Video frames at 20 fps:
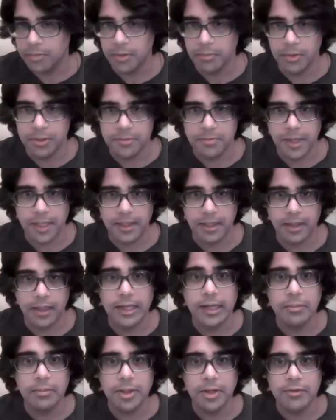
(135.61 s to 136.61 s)
people spend a
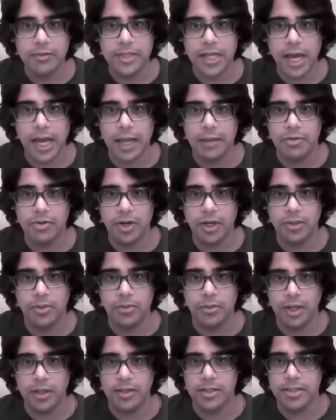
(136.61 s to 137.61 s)
little bit of time trying to
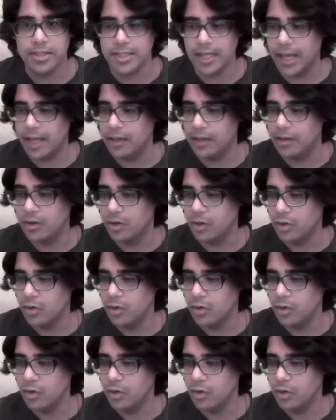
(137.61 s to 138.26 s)
understand